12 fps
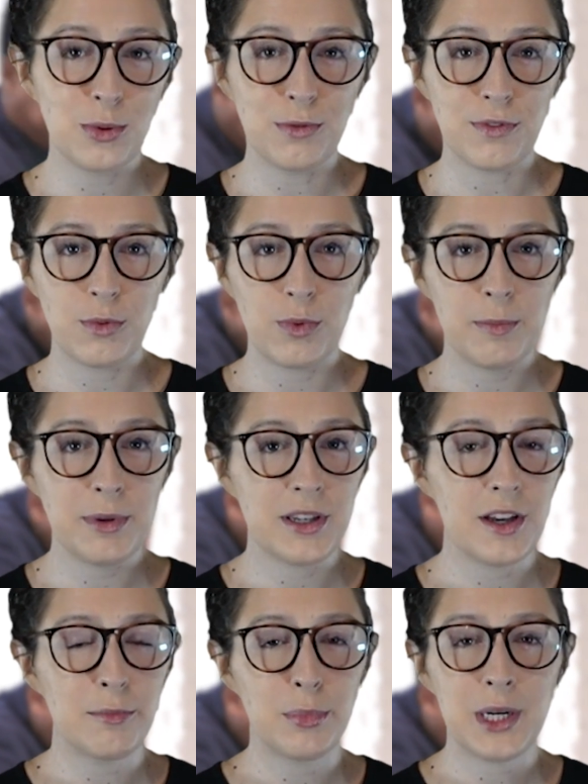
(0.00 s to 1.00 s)
tool for whipping
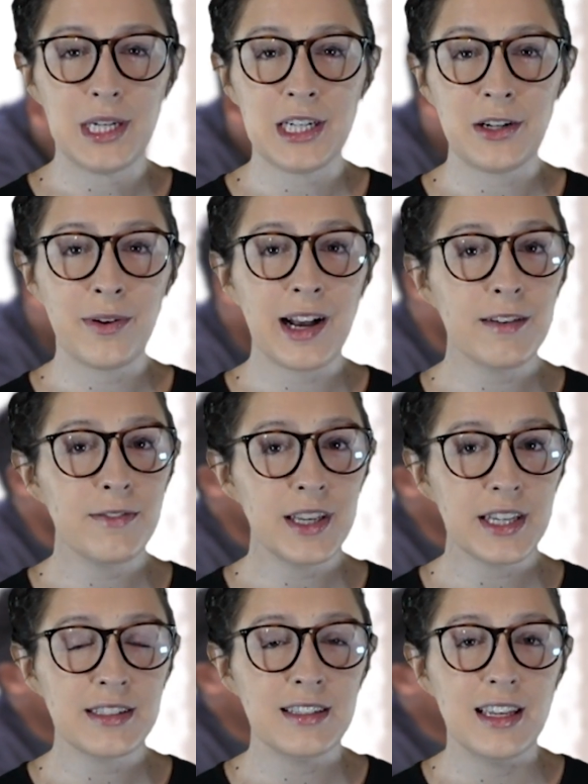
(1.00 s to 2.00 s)
up branded
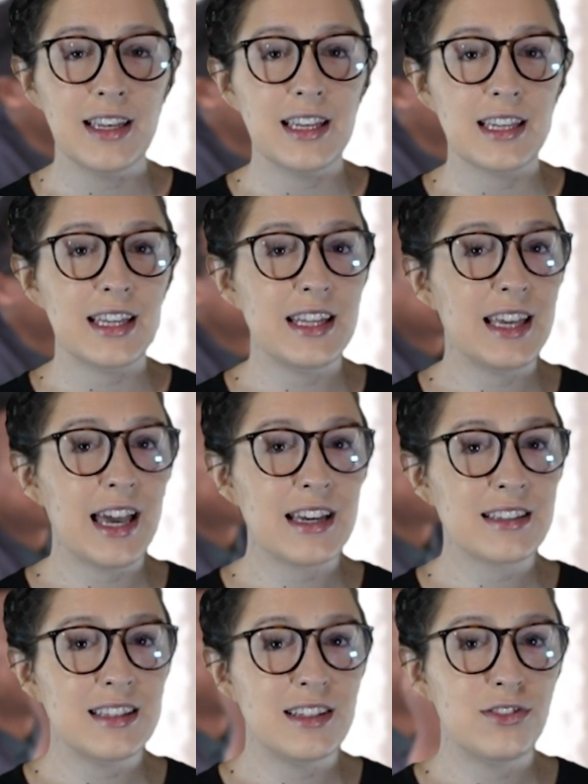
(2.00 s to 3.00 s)
graphics, getting
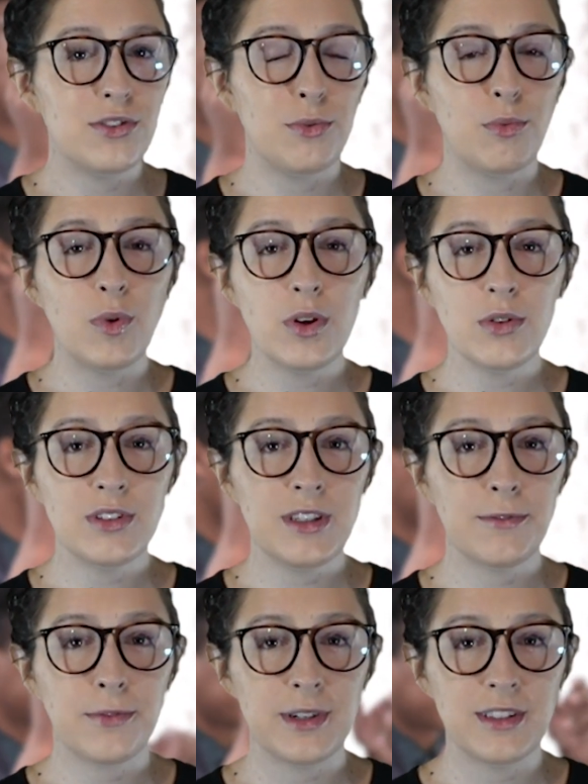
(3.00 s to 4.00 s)
access to
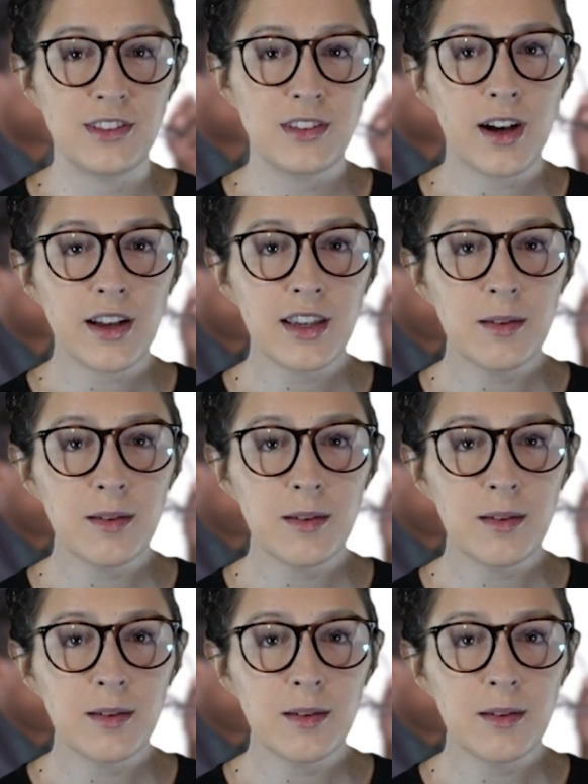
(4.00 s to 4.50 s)
royalty-free stock